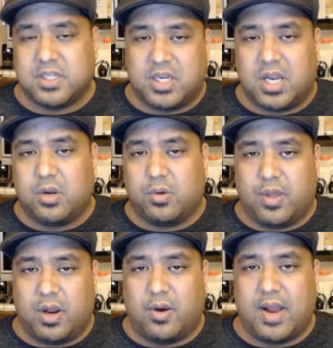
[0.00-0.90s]

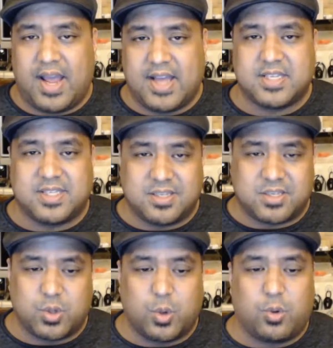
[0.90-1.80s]
Nintendo there as the
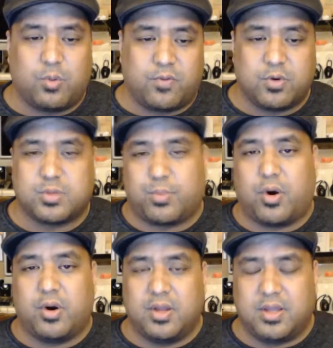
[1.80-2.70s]
sole
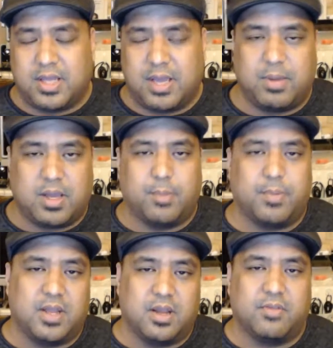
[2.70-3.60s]
first-party gaming
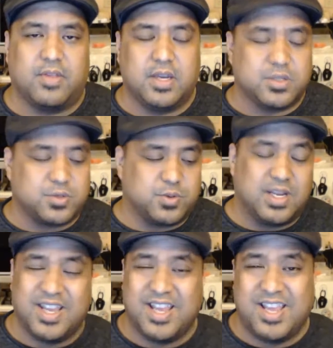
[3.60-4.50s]
company of the
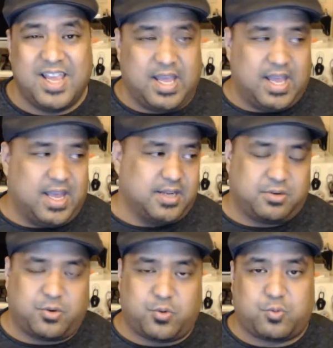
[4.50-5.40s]
industry.
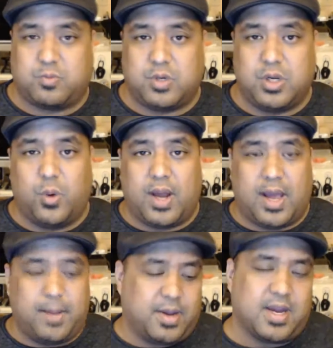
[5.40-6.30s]
And you know what?
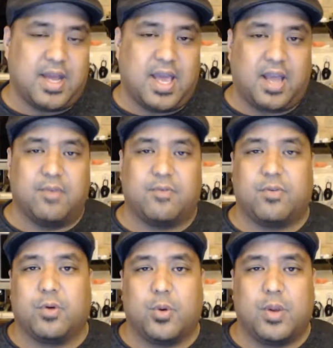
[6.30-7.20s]
I'm not going to hack them
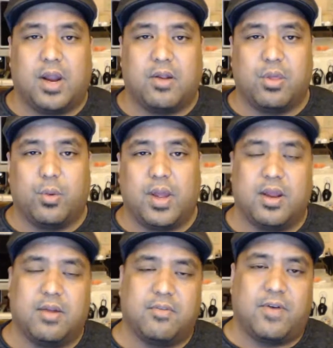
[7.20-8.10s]
for going out of their
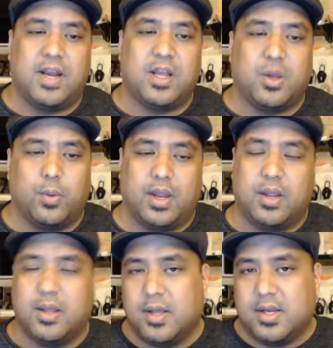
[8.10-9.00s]
way and finding a
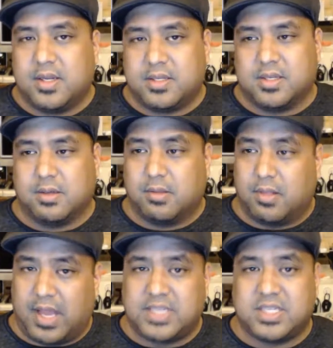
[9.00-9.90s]
way to
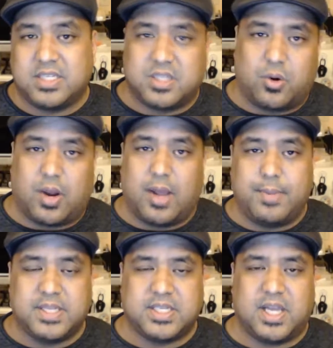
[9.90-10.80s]
license their
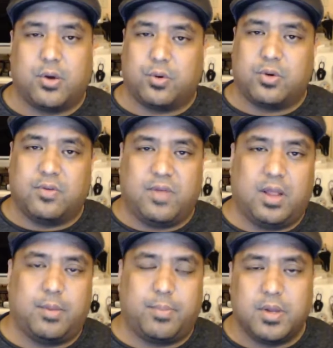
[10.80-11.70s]
IPs out or
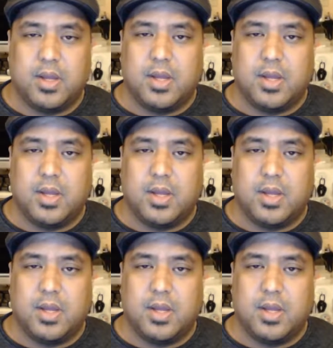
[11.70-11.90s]
develop